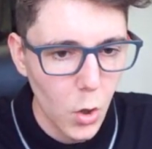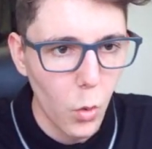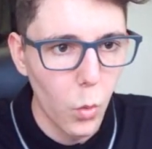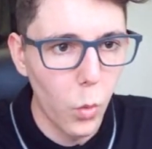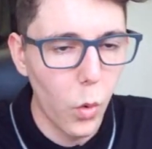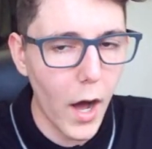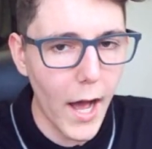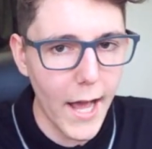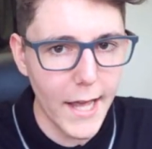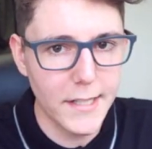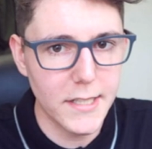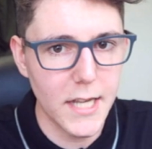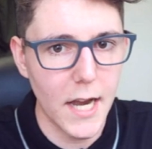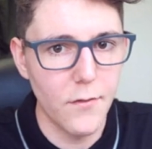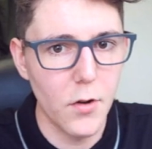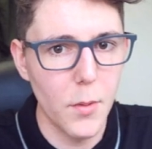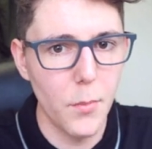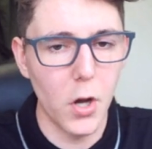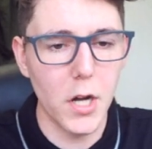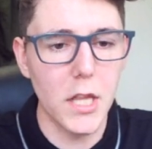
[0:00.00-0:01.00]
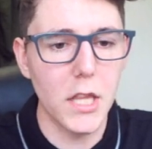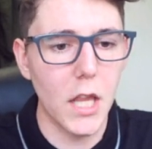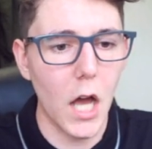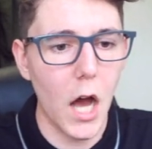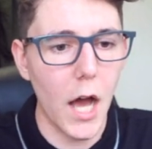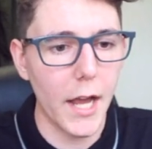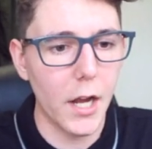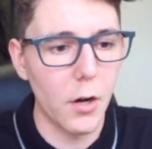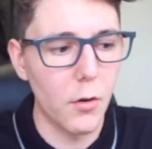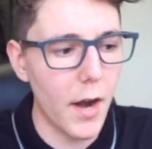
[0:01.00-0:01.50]
Why is everybody
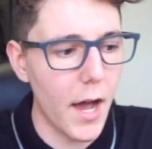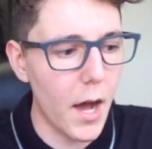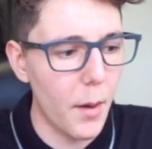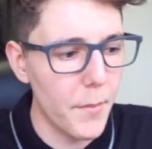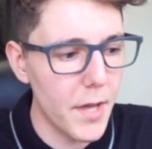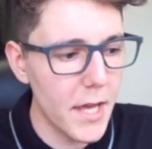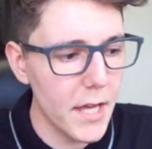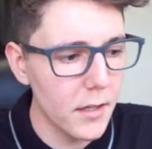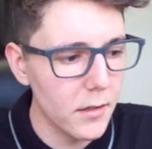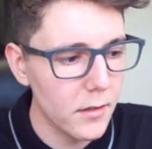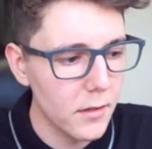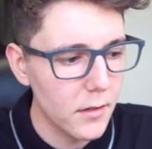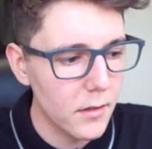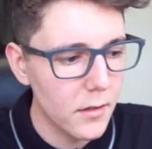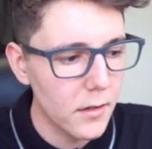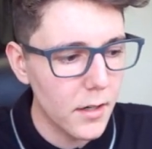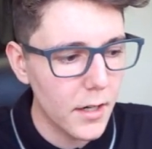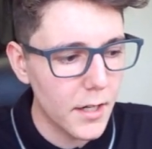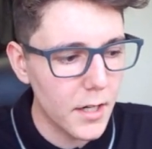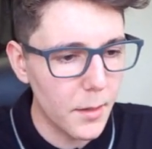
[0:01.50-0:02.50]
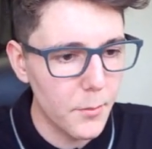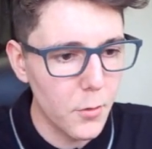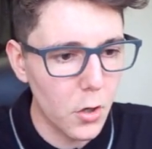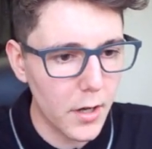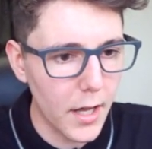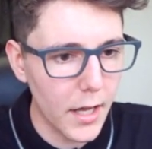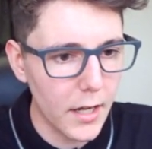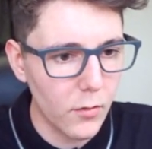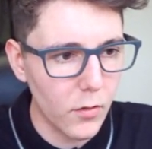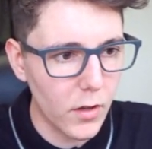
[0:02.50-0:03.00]
dying around me? And I'm
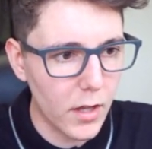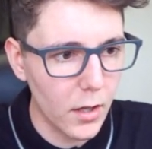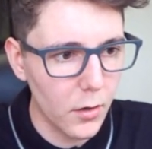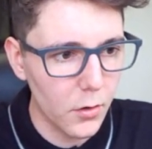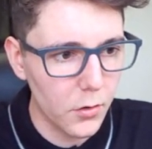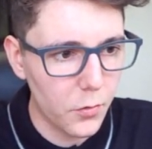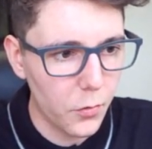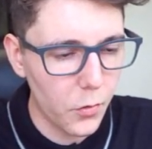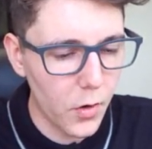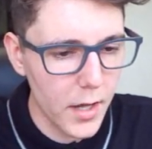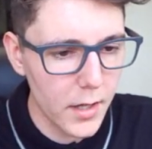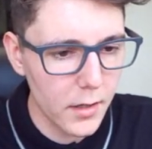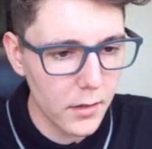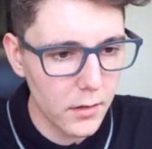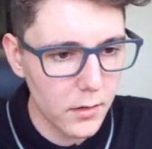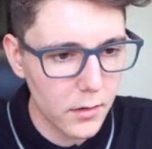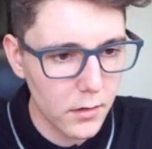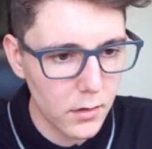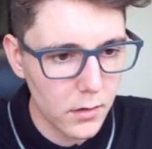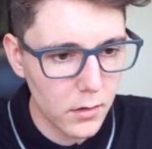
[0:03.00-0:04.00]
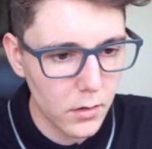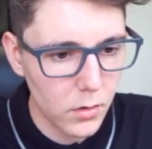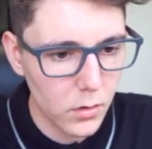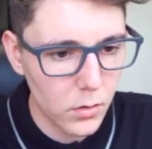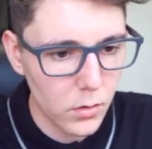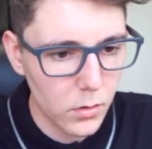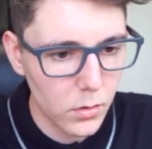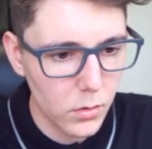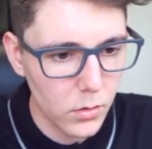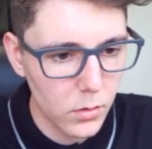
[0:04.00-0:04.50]
not getting the kills for it?
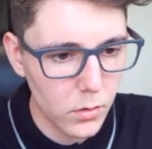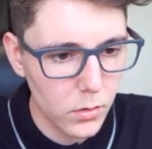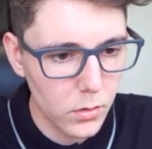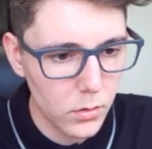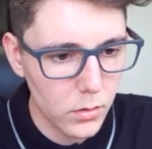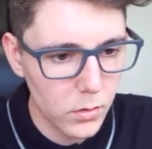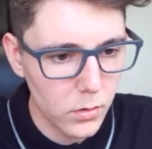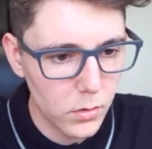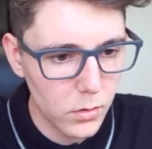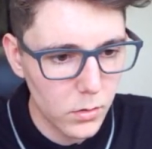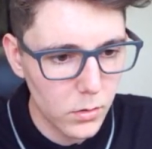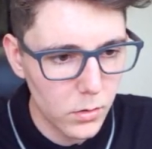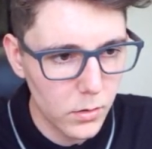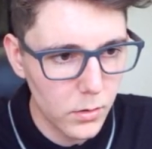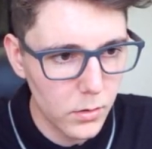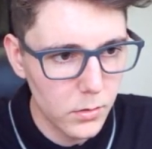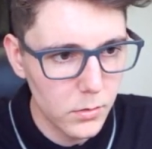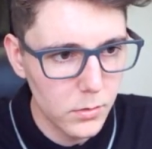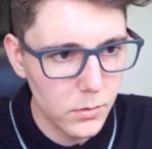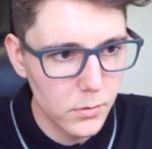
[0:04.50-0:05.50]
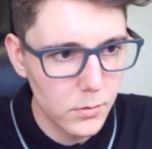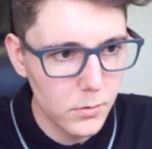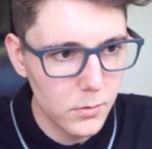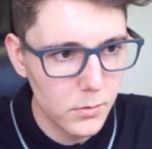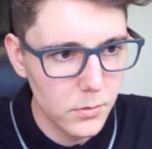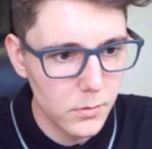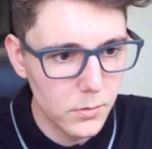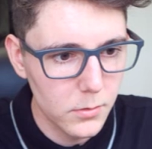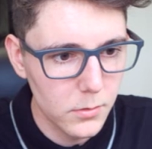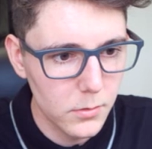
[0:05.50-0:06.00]
Oh.
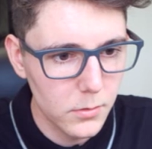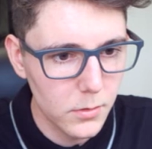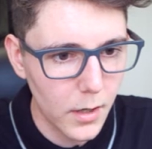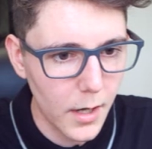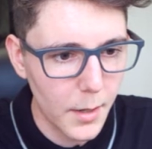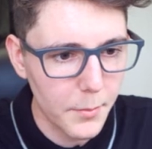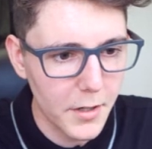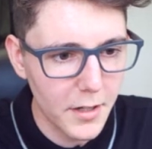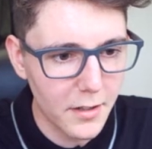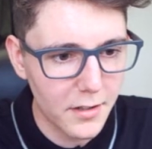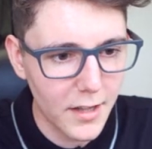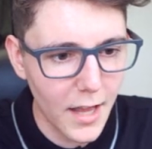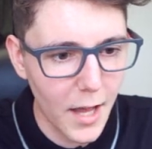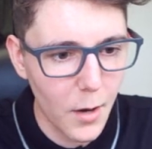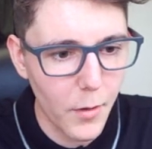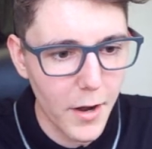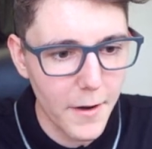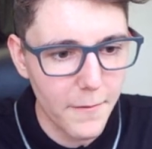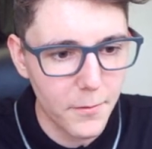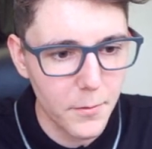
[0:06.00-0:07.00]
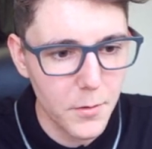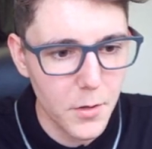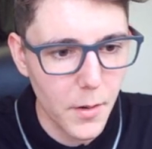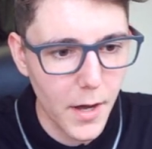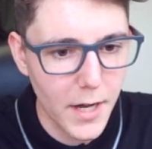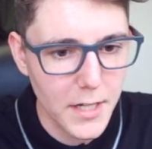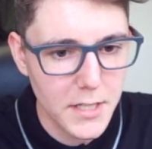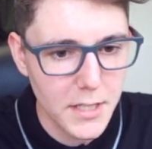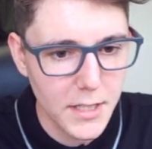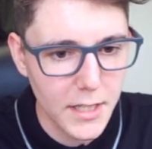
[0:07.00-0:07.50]
Well, I'm going to stay away from you,
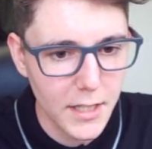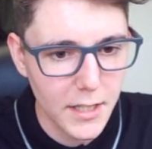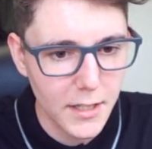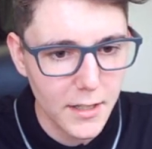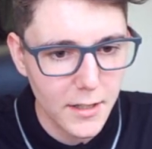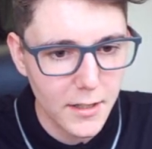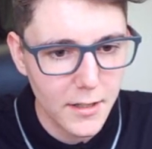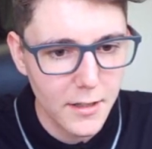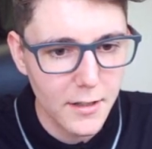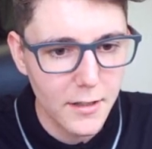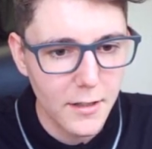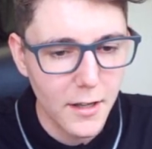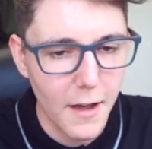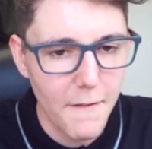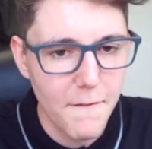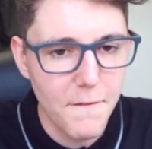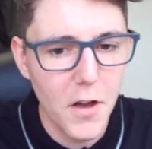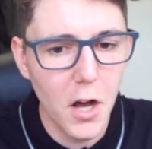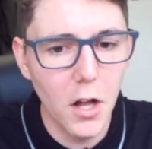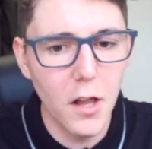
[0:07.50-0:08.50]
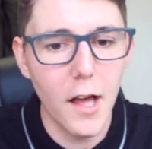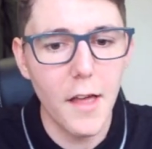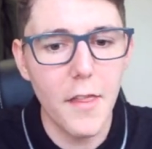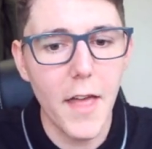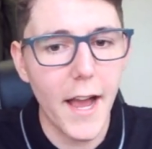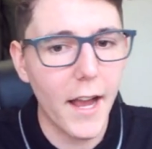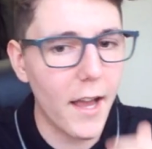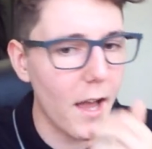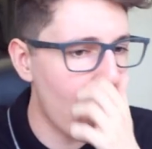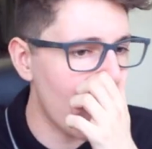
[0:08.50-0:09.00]
actually. I feel like
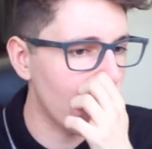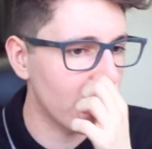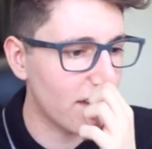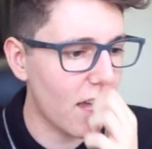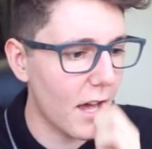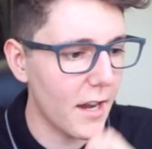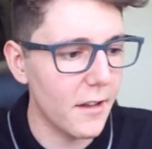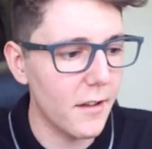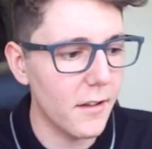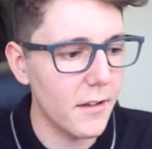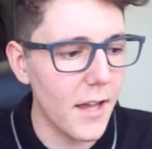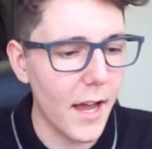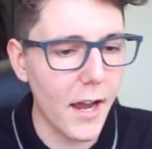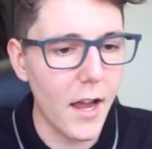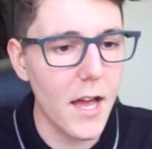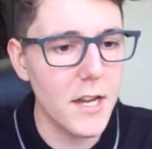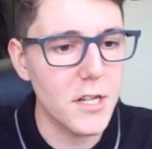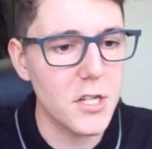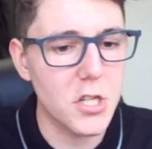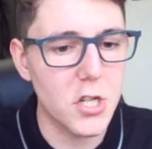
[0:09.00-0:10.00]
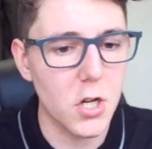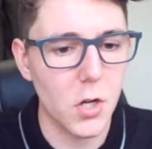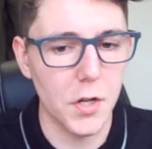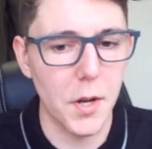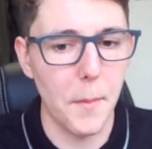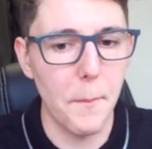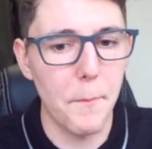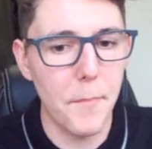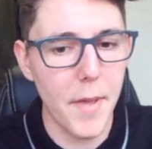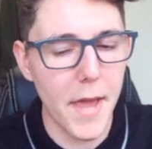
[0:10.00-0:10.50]
that guy's kind of... That guy just took on
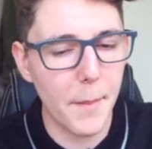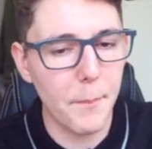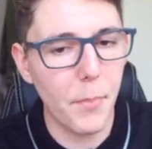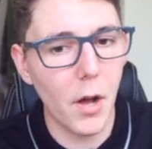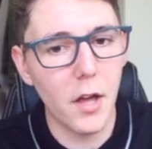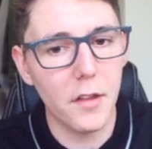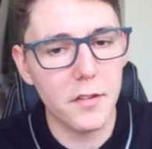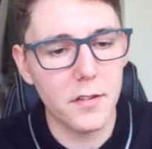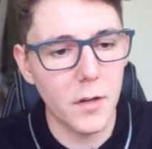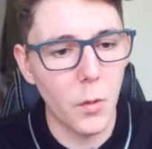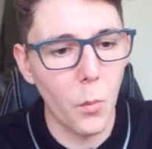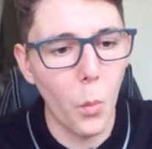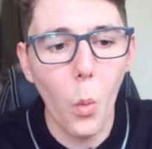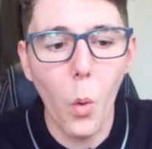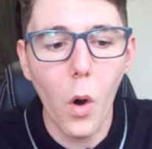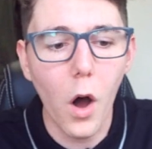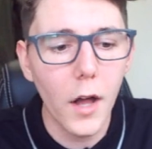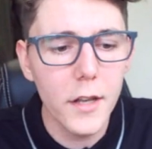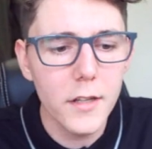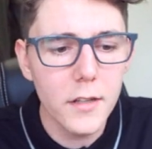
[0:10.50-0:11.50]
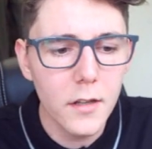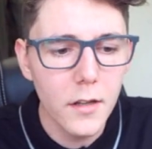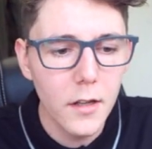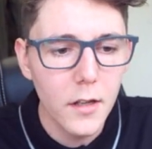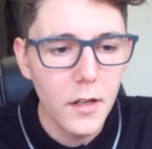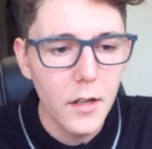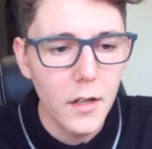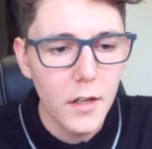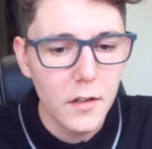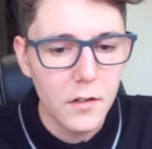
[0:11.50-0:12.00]
a big person and won.
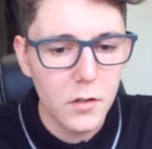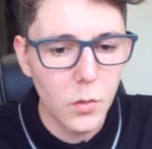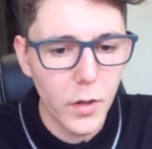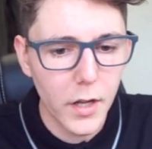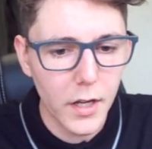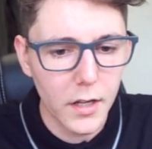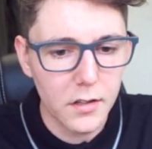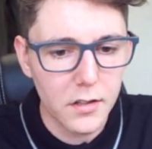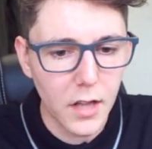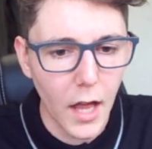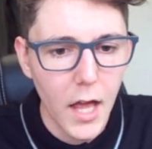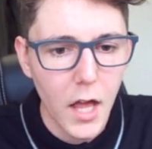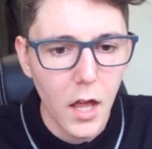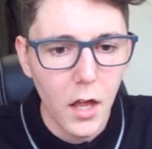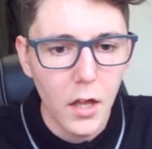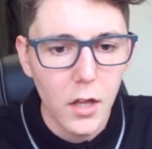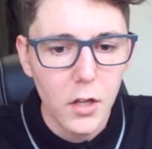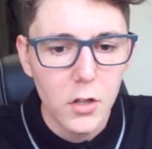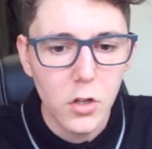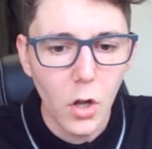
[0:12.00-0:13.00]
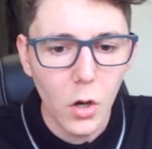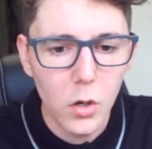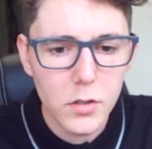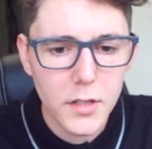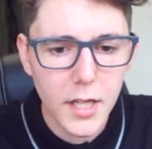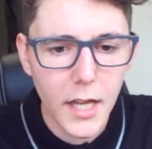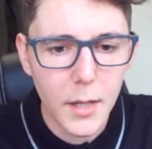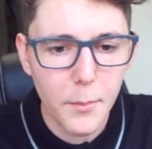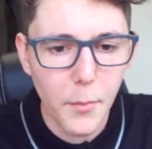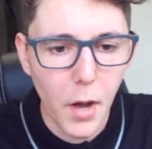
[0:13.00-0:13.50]
So we're going to stay...
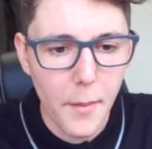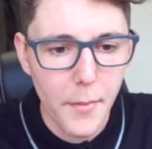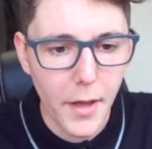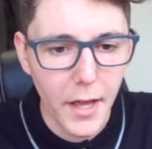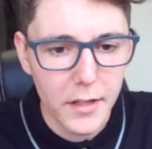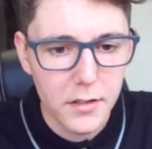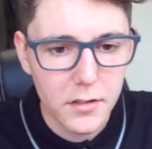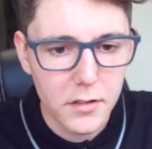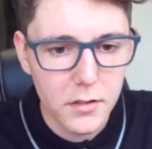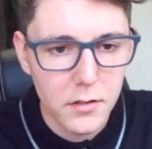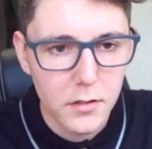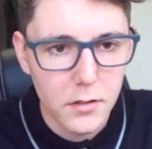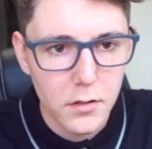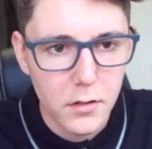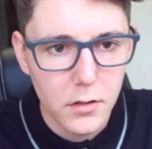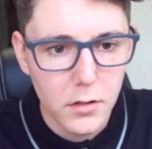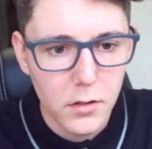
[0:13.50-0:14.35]
Don't take my base.